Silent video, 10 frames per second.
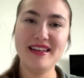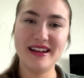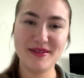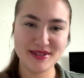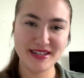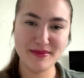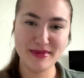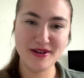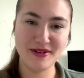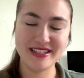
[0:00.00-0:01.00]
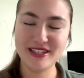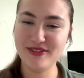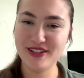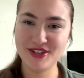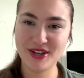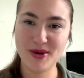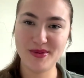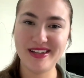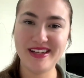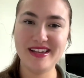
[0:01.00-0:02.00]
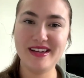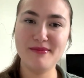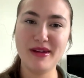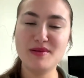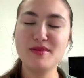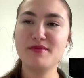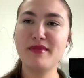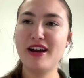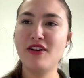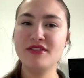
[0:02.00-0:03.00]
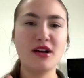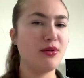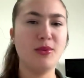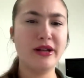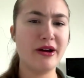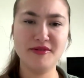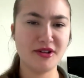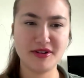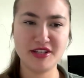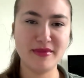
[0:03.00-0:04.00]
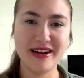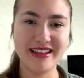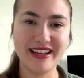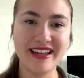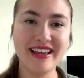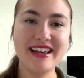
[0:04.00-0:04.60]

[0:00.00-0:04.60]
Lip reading: that I've seen him in or TV show, he makes me smile double what I was already smiling.